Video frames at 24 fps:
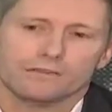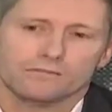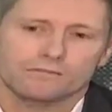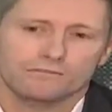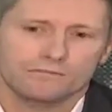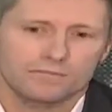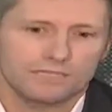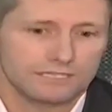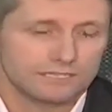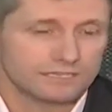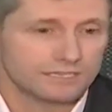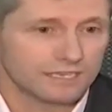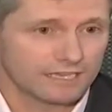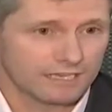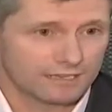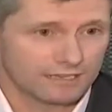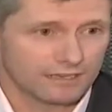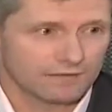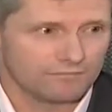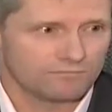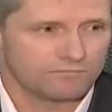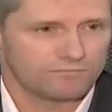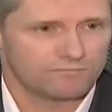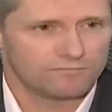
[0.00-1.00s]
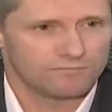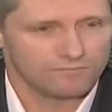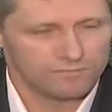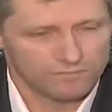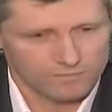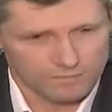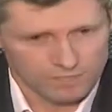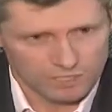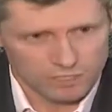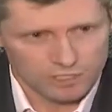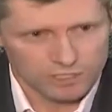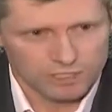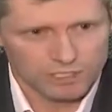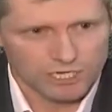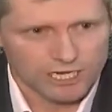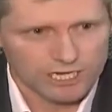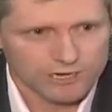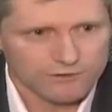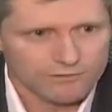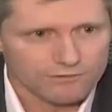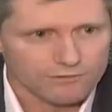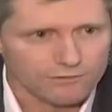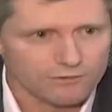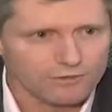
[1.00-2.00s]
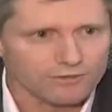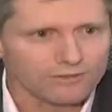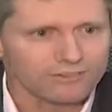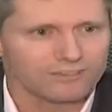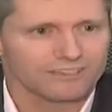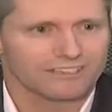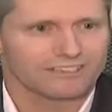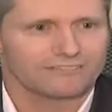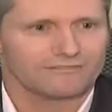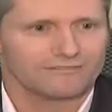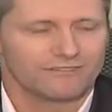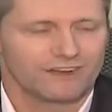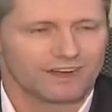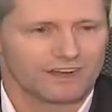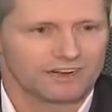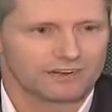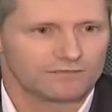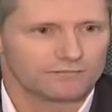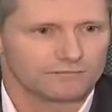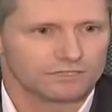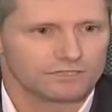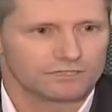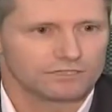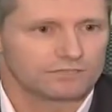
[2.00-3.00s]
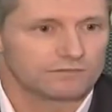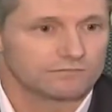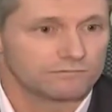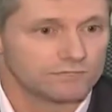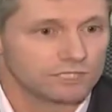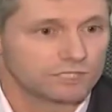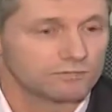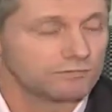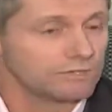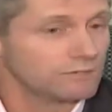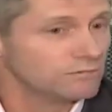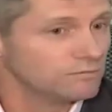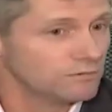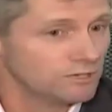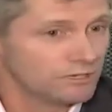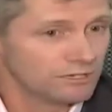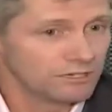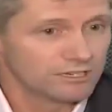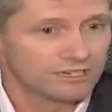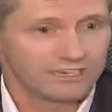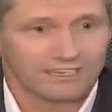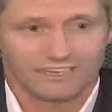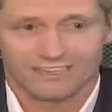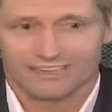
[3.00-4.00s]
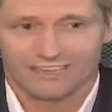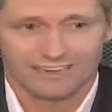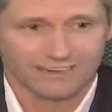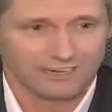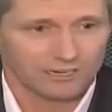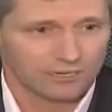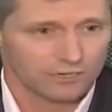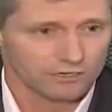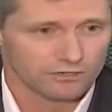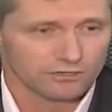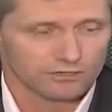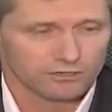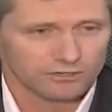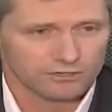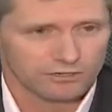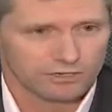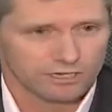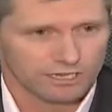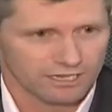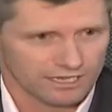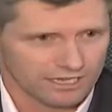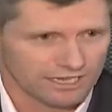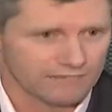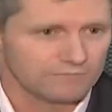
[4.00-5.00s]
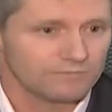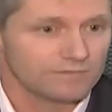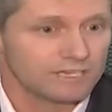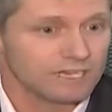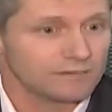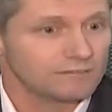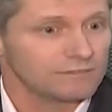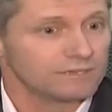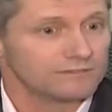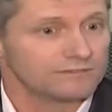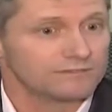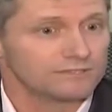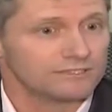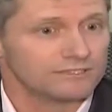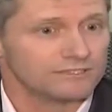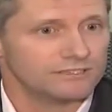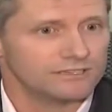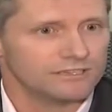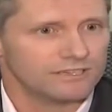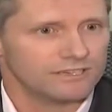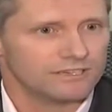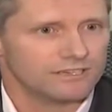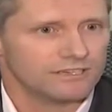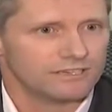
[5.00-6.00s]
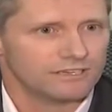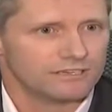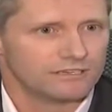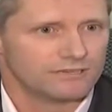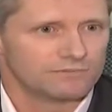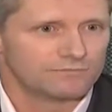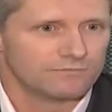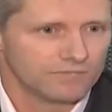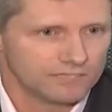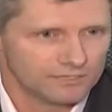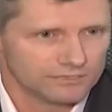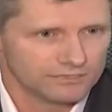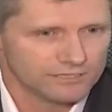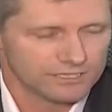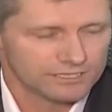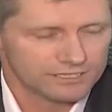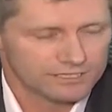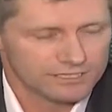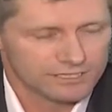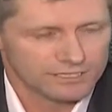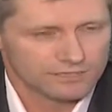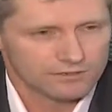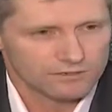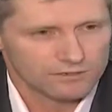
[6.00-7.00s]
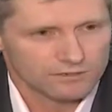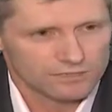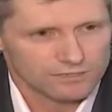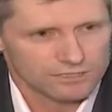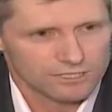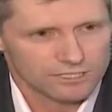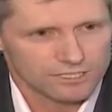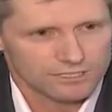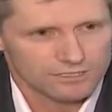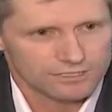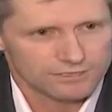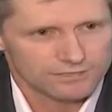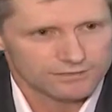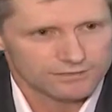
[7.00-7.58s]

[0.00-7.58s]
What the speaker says: means that the general environment in which we work and learn can be uplifted by using technology.